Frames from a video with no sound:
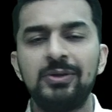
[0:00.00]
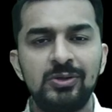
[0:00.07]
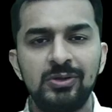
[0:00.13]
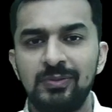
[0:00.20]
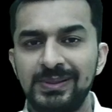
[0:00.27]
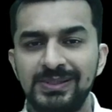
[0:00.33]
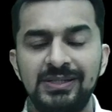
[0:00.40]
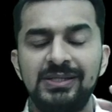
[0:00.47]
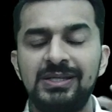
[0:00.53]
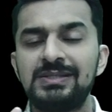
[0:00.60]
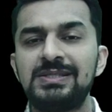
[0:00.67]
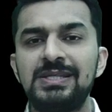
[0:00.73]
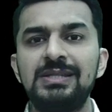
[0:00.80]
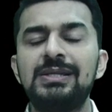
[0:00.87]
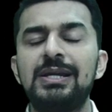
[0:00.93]
don't know whether he has
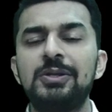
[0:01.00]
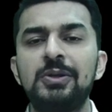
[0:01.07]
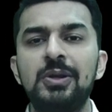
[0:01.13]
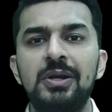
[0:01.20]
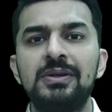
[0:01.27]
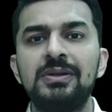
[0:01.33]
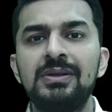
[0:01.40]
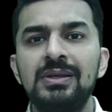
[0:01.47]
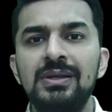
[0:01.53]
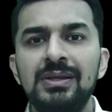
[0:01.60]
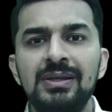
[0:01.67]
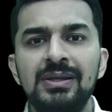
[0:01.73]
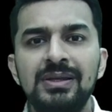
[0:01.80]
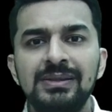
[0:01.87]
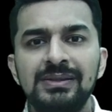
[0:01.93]
seen that or not,
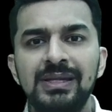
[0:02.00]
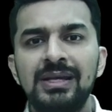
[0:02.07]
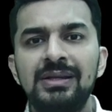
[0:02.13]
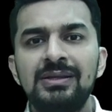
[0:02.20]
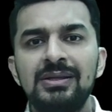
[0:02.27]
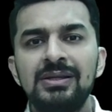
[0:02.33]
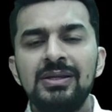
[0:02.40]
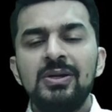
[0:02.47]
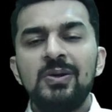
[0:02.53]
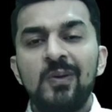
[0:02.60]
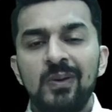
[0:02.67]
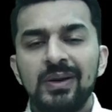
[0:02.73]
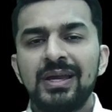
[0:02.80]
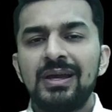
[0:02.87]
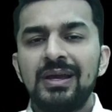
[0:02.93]
that,
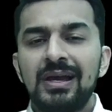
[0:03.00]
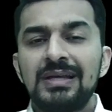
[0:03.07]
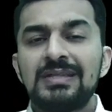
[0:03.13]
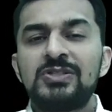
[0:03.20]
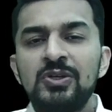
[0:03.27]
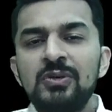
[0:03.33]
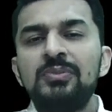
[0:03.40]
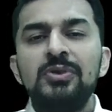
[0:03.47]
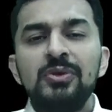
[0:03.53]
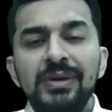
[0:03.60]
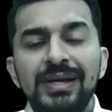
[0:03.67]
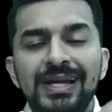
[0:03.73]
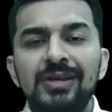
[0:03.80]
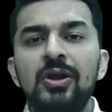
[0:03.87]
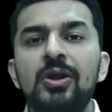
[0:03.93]
okay, assume you
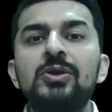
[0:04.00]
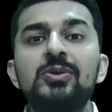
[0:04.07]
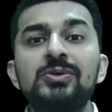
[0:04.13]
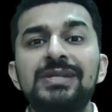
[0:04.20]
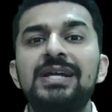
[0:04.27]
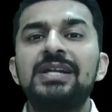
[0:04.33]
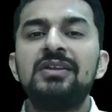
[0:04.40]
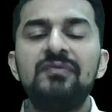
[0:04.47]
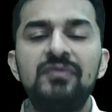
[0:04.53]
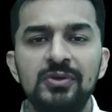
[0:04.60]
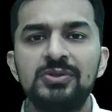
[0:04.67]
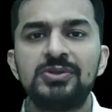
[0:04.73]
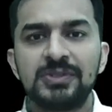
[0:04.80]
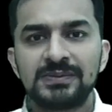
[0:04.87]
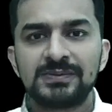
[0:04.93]
cannot do that in
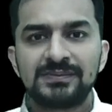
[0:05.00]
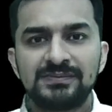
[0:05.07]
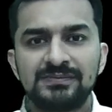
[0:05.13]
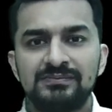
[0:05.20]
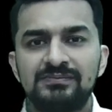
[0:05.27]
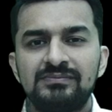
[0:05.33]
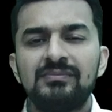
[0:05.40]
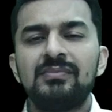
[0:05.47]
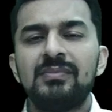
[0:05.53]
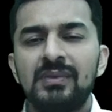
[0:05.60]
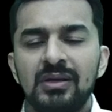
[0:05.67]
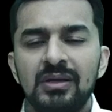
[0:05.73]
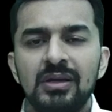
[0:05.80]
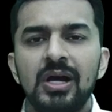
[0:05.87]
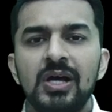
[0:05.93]
future.
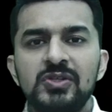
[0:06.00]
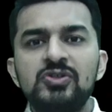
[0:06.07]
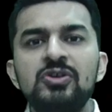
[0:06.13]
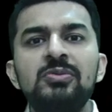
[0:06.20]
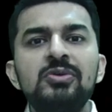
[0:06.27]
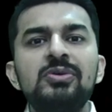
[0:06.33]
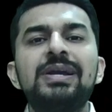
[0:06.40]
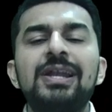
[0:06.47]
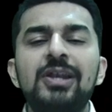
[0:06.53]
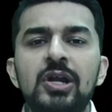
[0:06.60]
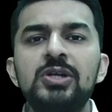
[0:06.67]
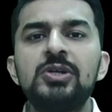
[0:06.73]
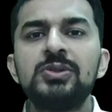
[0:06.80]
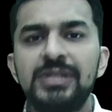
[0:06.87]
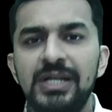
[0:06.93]
Assume you
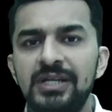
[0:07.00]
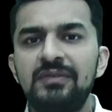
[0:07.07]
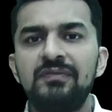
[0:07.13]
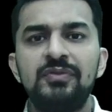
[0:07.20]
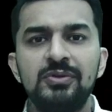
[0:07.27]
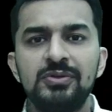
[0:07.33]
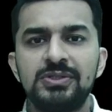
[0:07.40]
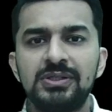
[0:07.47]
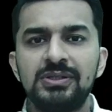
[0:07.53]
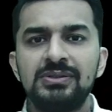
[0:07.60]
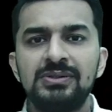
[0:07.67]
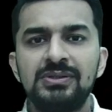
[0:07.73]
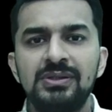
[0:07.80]
cannot do that in future.